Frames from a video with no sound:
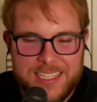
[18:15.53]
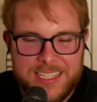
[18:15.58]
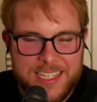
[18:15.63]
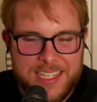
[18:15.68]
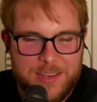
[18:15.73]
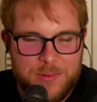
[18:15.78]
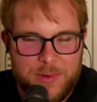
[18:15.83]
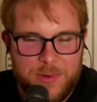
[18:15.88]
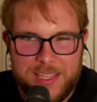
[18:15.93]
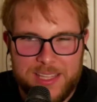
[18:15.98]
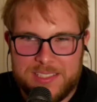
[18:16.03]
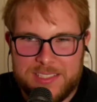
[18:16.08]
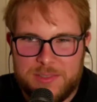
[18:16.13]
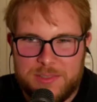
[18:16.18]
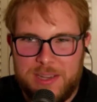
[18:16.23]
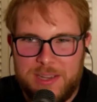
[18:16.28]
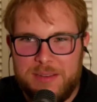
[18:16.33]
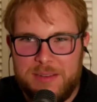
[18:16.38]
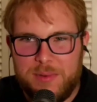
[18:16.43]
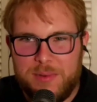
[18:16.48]
really is quite
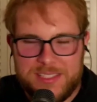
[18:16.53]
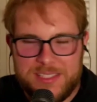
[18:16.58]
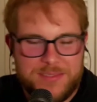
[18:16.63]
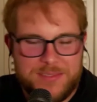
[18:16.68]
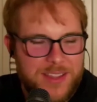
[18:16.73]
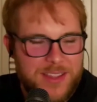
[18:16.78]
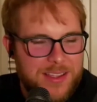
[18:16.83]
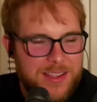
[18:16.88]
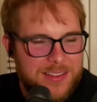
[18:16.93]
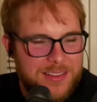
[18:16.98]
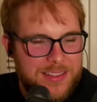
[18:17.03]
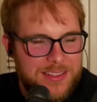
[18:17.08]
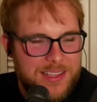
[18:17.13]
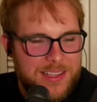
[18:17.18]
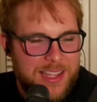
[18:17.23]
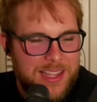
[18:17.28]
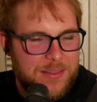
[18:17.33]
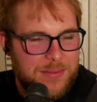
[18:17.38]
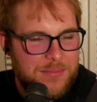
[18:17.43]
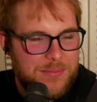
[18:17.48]
impressive how
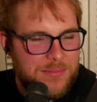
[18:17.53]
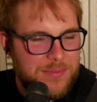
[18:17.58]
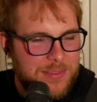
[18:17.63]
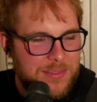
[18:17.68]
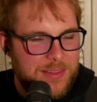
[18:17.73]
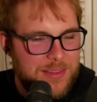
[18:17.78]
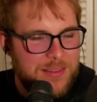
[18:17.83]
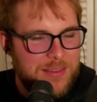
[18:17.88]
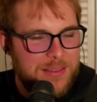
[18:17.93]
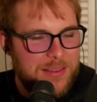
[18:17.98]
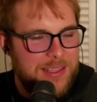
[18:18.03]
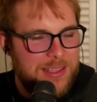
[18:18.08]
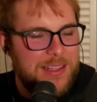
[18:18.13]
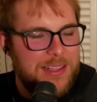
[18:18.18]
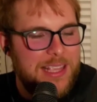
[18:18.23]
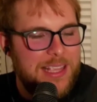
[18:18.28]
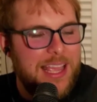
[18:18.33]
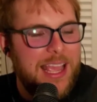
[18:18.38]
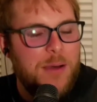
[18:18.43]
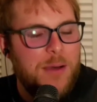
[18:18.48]

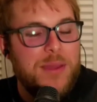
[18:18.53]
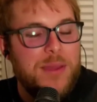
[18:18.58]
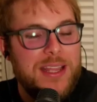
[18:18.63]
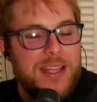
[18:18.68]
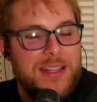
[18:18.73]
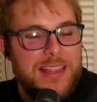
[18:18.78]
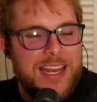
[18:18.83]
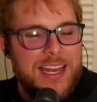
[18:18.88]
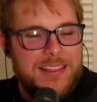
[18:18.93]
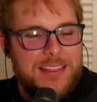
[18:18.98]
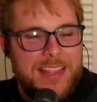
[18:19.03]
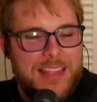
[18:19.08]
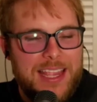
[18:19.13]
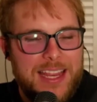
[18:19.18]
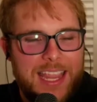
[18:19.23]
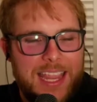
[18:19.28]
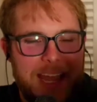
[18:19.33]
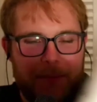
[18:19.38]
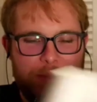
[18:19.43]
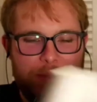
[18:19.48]
big that
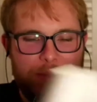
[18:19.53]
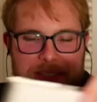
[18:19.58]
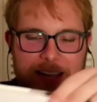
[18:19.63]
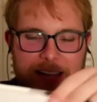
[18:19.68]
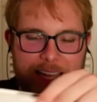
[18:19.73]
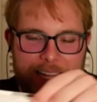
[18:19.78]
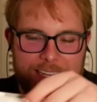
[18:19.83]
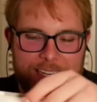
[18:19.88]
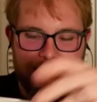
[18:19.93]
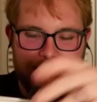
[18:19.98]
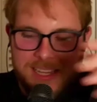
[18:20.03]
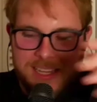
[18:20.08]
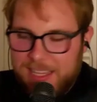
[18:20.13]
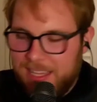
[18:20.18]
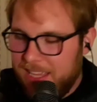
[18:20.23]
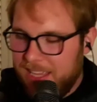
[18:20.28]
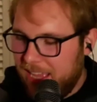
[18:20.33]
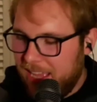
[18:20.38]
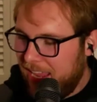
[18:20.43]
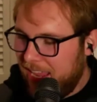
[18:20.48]
gap has gotten.
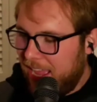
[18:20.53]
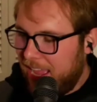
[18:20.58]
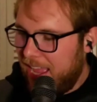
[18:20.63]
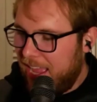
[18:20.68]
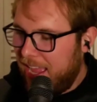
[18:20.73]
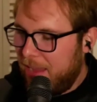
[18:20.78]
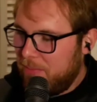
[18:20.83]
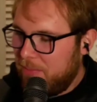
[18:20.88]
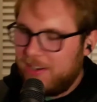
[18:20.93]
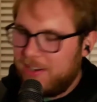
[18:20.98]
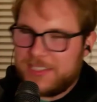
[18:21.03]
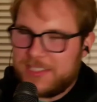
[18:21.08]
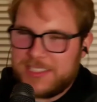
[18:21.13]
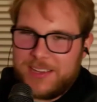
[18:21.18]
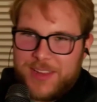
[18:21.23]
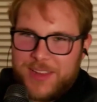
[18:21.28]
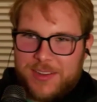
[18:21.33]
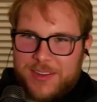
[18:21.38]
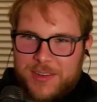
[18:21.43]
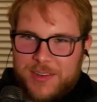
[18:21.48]
I'm curious. I've got
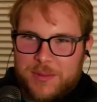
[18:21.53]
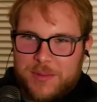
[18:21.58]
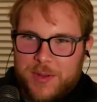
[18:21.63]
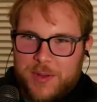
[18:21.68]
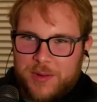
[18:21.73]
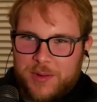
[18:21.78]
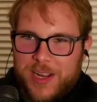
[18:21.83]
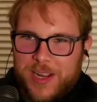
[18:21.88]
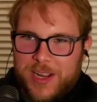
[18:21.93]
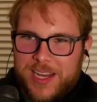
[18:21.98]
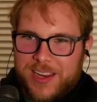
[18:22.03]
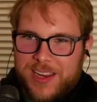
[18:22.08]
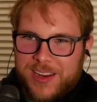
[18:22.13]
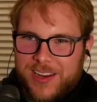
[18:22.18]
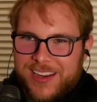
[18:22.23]
your new book right here.